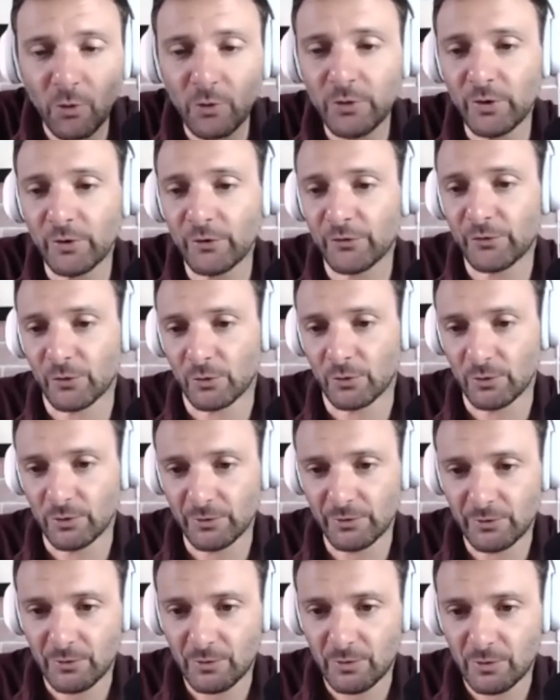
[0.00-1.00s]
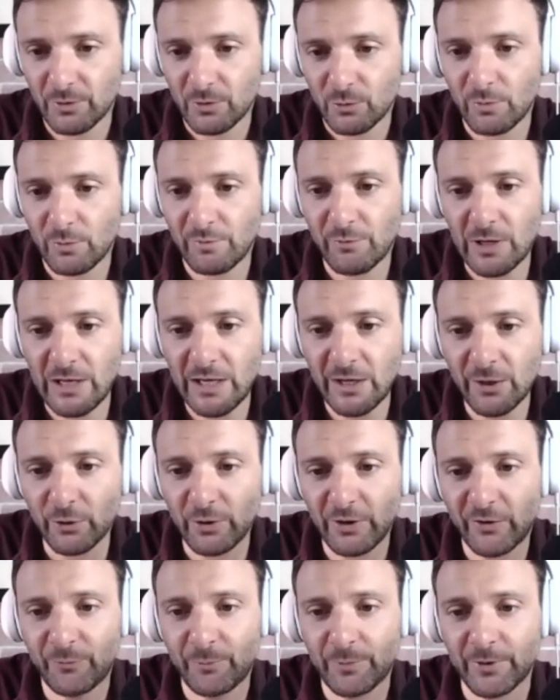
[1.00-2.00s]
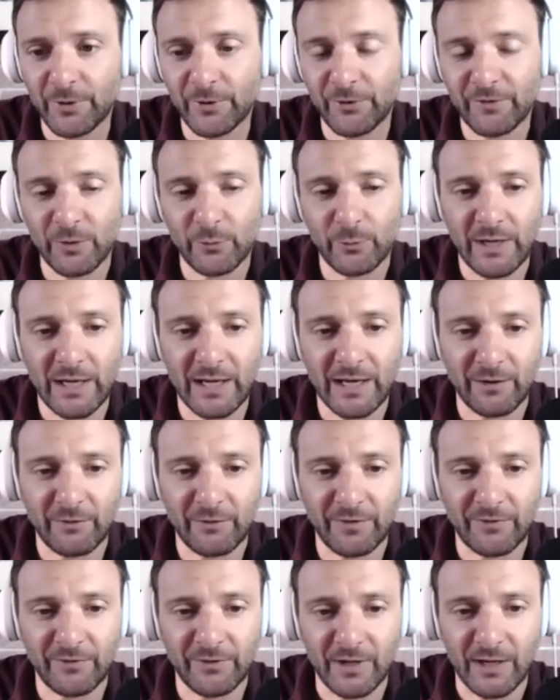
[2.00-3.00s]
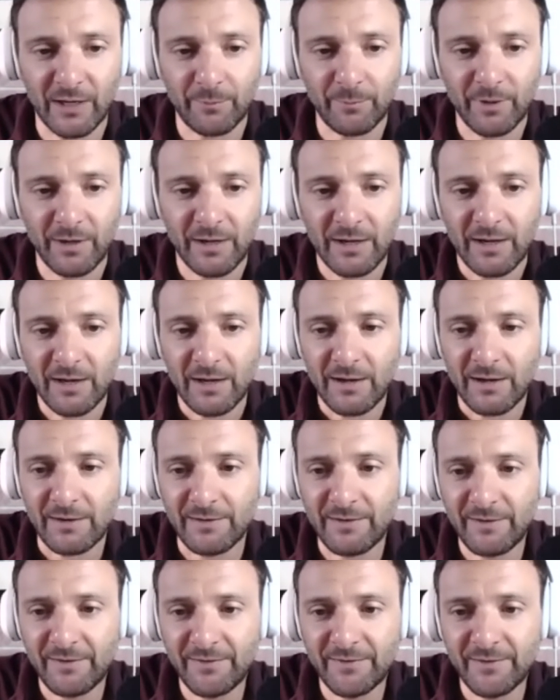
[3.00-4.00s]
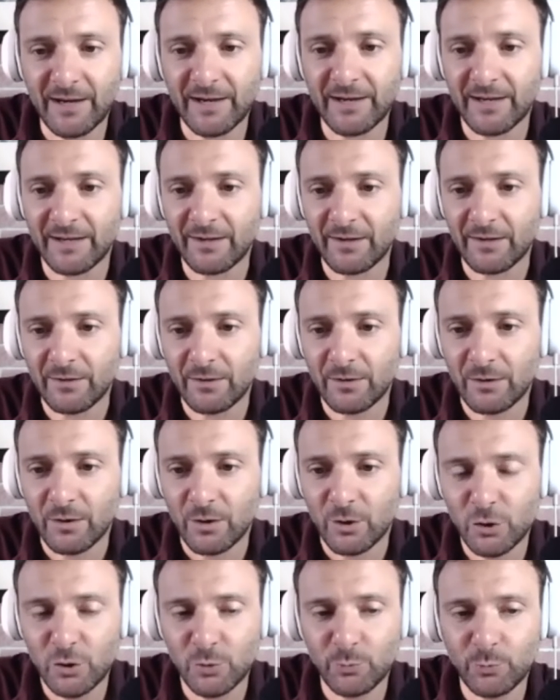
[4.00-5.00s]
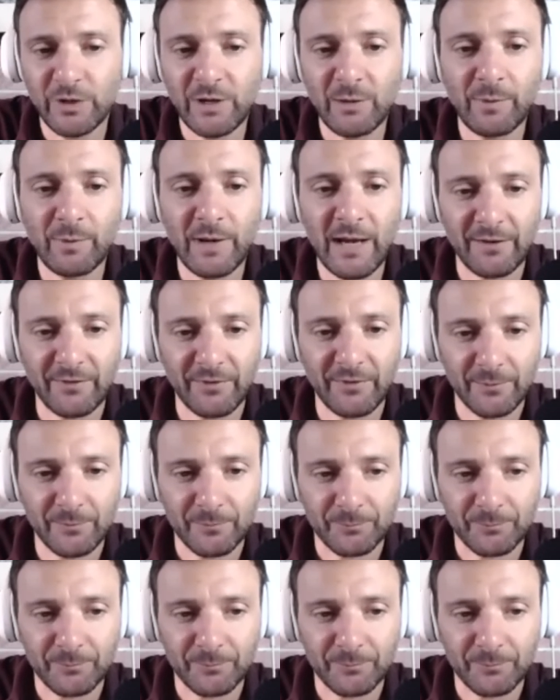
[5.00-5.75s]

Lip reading: years old, with the little experience that we had at this time, decided to put in place?